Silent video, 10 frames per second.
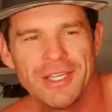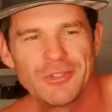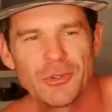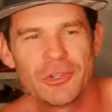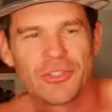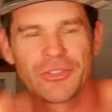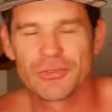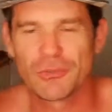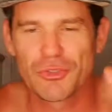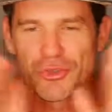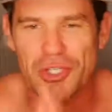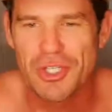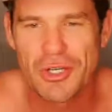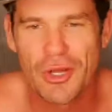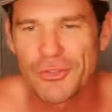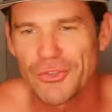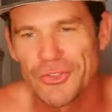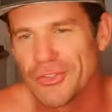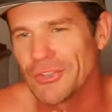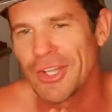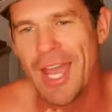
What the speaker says: do all this restriction nonsense and